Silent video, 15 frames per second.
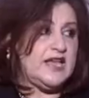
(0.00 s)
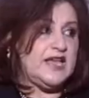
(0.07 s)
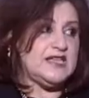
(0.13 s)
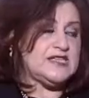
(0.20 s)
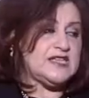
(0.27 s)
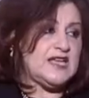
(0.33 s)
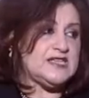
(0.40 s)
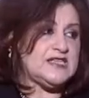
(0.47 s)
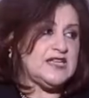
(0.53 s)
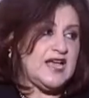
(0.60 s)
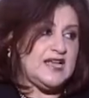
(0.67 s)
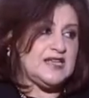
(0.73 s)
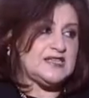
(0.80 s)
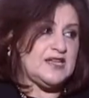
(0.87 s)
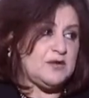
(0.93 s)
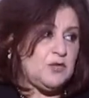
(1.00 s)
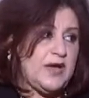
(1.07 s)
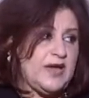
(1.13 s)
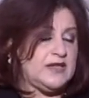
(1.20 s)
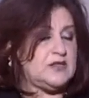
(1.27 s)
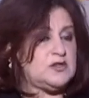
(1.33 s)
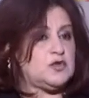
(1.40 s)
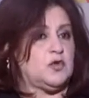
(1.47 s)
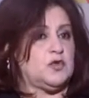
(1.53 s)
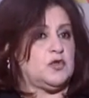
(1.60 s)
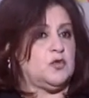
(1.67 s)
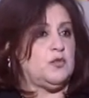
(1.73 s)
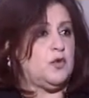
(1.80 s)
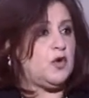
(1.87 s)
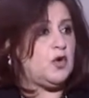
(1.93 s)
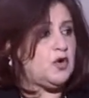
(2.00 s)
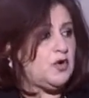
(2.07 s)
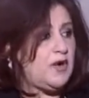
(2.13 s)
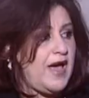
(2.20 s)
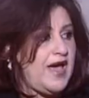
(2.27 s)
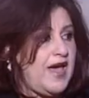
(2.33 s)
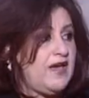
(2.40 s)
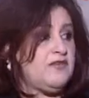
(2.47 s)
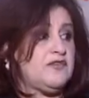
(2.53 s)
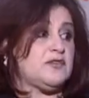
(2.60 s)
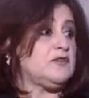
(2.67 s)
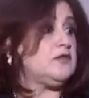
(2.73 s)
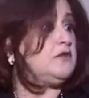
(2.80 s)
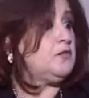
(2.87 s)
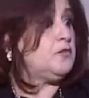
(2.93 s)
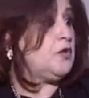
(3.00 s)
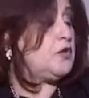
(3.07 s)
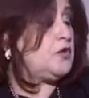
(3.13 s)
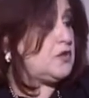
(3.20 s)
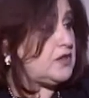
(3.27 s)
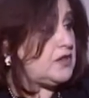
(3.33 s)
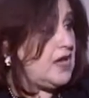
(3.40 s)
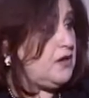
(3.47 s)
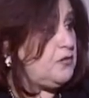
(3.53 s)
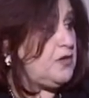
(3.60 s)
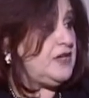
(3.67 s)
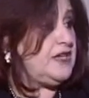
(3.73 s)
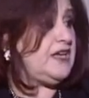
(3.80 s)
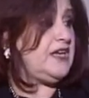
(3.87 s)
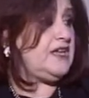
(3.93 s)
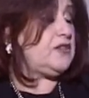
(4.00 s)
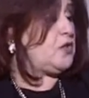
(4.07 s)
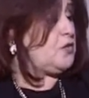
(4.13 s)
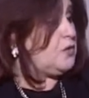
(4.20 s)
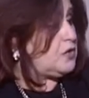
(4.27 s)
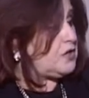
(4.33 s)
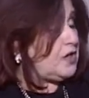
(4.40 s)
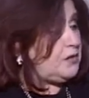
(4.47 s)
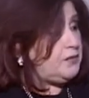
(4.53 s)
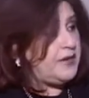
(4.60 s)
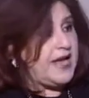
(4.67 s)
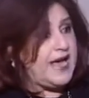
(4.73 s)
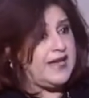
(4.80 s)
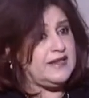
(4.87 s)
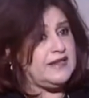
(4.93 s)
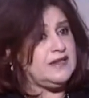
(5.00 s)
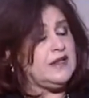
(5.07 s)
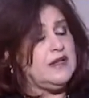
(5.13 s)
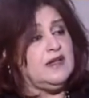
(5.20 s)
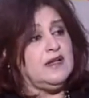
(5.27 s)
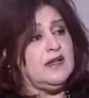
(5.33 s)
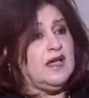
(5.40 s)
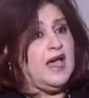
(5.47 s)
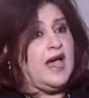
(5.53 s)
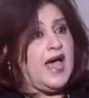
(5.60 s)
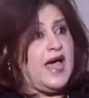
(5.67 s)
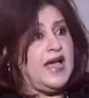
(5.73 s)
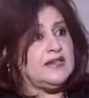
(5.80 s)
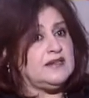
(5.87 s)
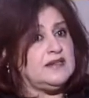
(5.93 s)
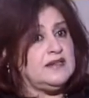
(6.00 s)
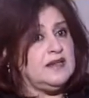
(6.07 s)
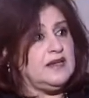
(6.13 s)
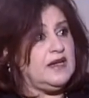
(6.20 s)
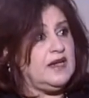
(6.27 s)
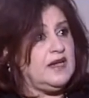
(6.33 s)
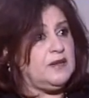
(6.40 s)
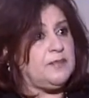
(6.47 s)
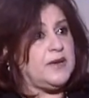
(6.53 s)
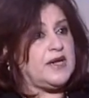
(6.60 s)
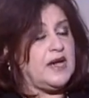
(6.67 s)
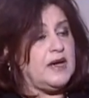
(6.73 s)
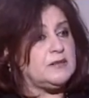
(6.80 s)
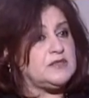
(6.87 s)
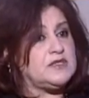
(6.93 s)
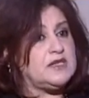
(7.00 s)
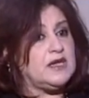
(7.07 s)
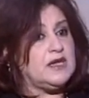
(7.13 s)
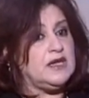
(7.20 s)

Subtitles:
it's a weight. So the more you have, the more there will need, the more there will be added, and it becomes,